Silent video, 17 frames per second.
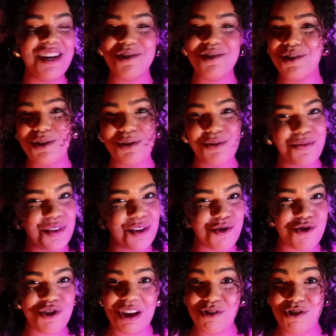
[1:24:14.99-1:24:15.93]
So don't feel
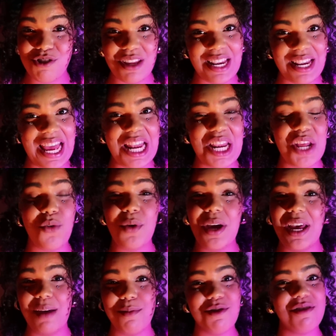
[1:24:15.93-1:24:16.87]
judged in any
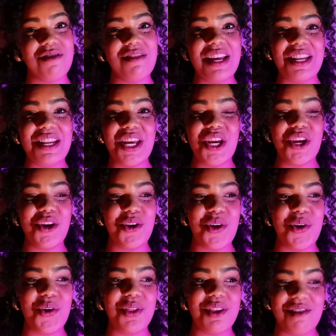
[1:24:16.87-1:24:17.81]
way. I'm just letting you
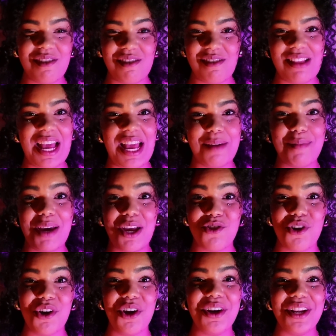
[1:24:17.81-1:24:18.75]
know this is like my
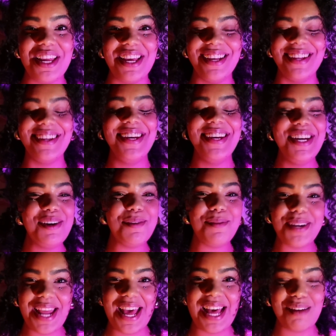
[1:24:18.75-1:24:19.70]
journey,
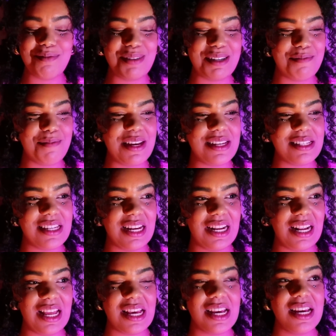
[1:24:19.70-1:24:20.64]
what happened
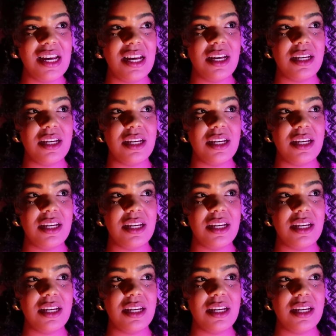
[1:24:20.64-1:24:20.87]
basically.